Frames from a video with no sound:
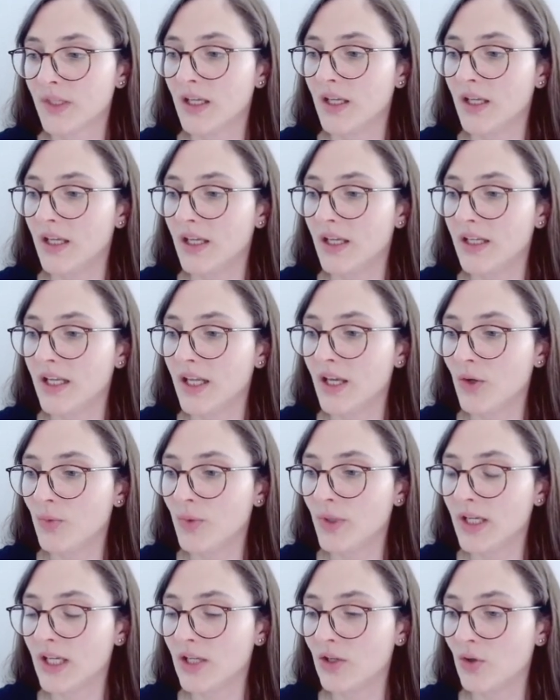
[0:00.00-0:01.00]
And now we
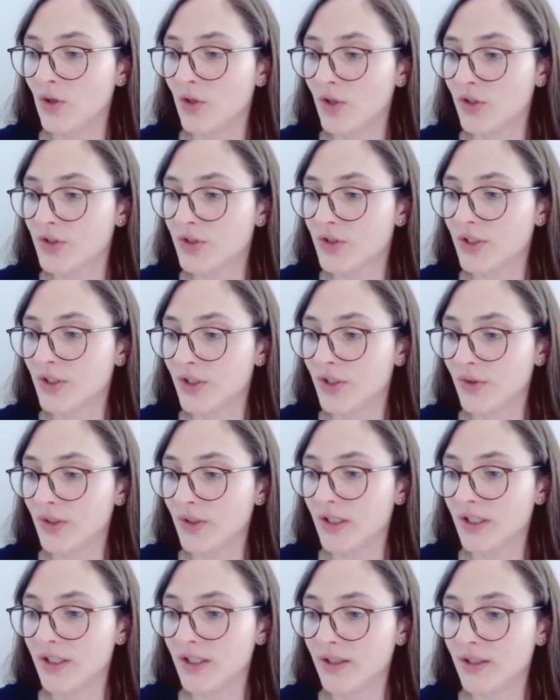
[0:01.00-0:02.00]
can also
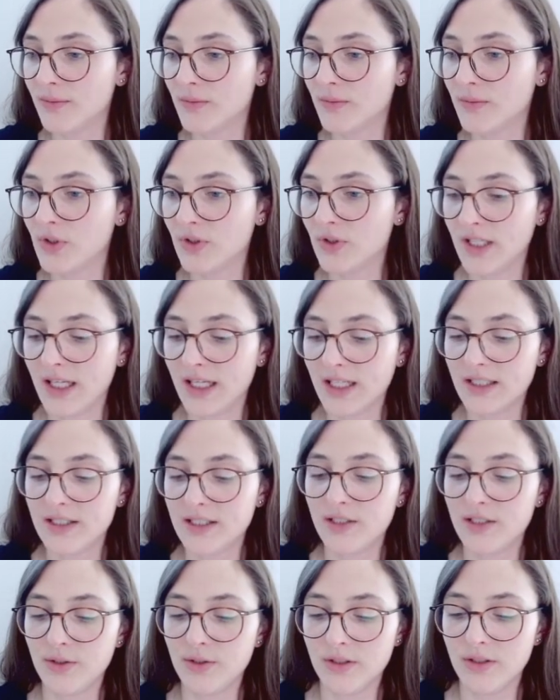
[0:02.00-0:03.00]

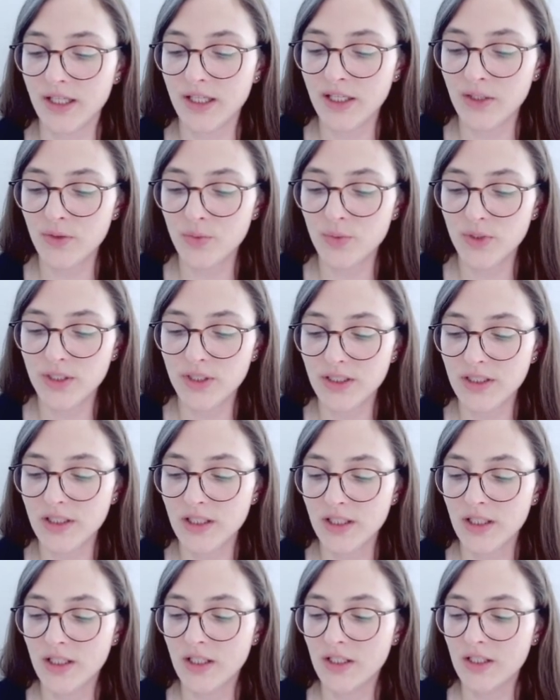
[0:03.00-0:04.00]
connect to that one.
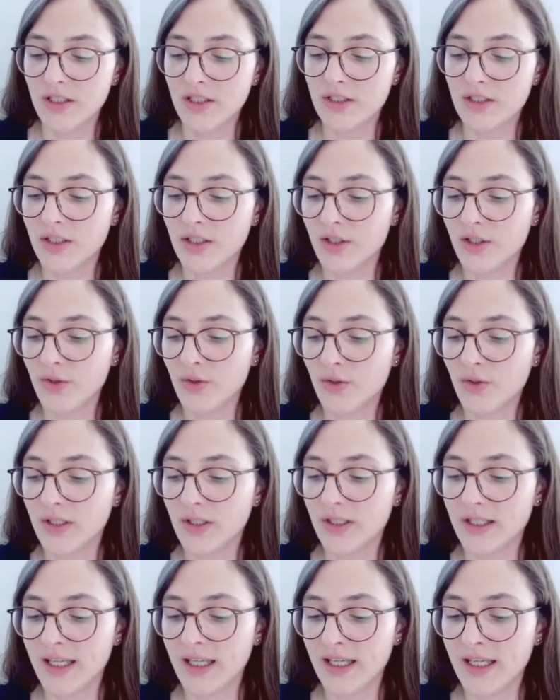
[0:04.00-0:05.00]
So
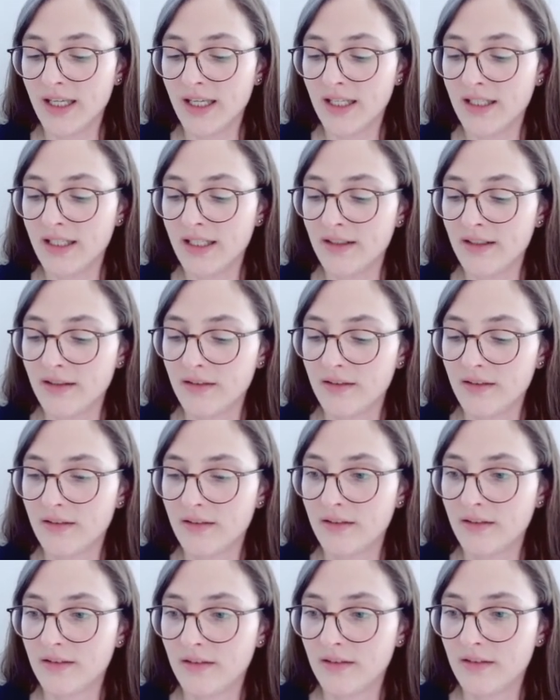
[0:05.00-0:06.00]
again,
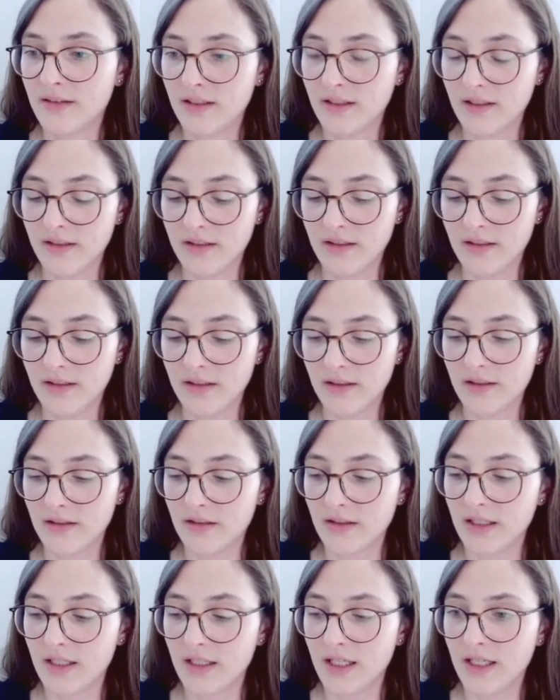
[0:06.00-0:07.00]

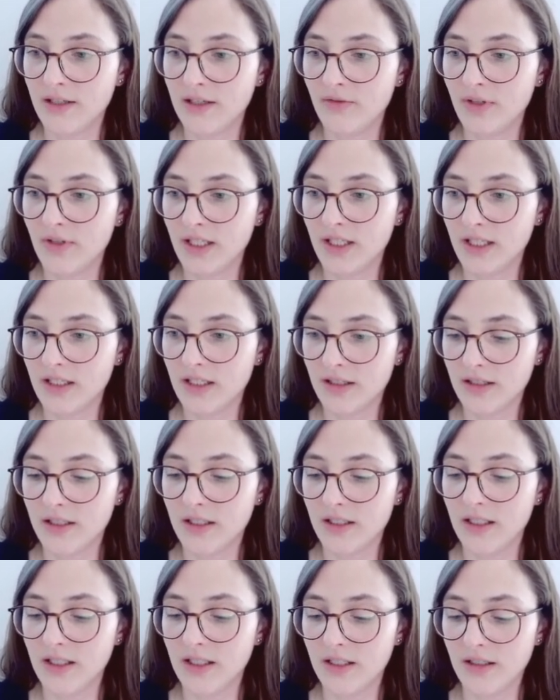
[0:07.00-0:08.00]
giving
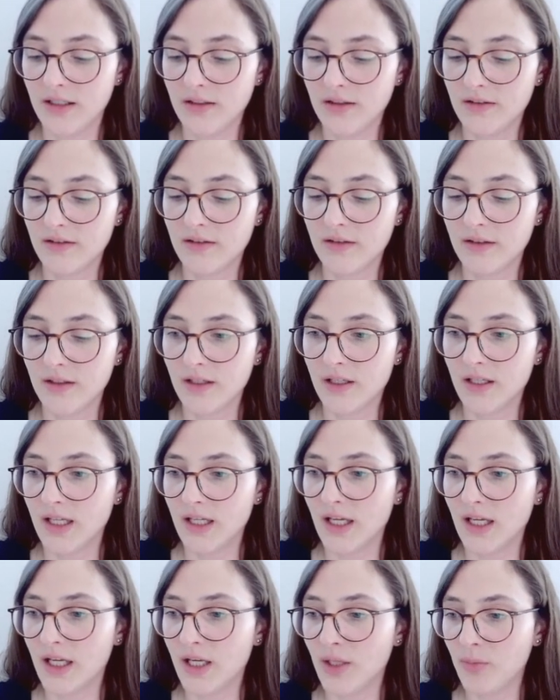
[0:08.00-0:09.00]
the
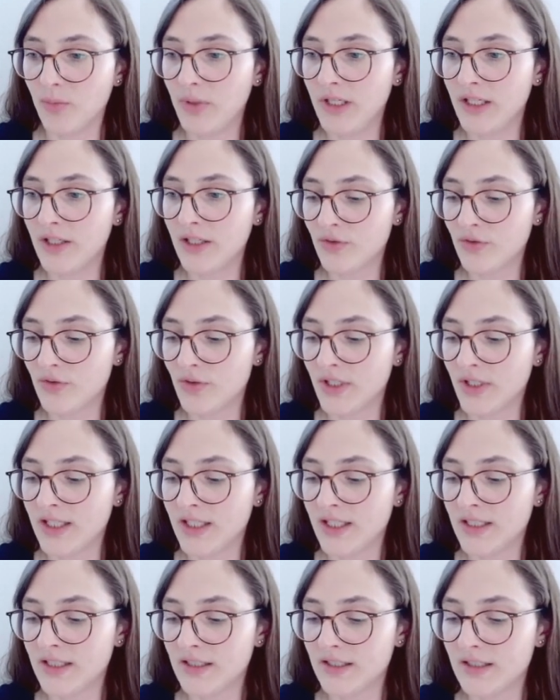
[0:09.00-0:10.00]
IP
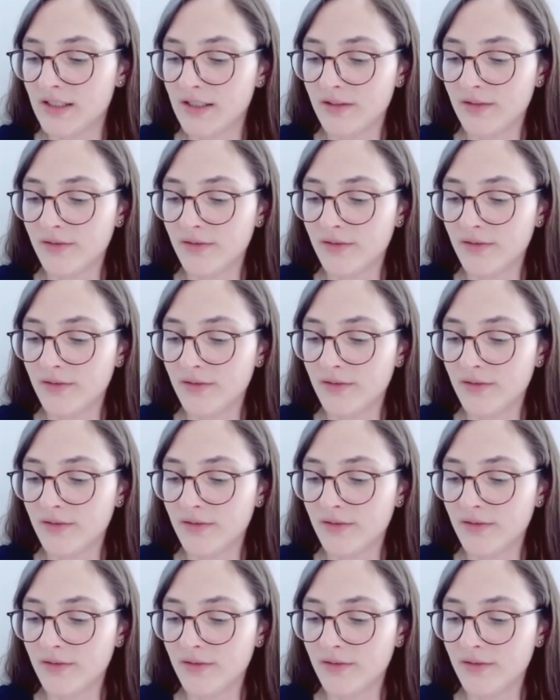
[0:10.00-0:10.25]
address,